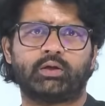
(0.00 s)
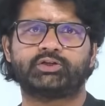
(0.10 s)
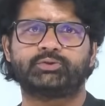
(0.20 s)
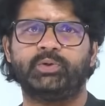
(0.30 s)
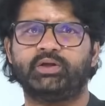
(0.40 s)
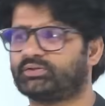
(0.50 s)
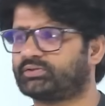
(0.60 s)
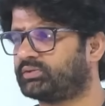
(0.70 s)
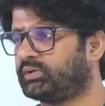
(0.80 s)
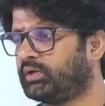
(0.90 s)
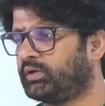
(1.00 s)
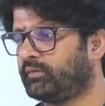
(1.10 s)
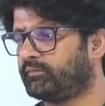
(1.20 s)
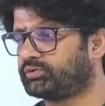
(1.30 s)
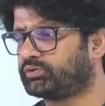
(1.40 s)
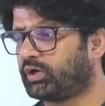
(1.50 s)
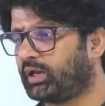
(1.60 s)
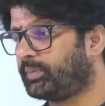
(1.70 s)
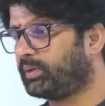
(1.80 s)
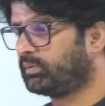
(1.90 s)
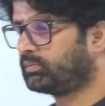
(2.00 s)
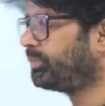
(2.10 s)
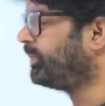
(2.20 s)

experience which is not helping the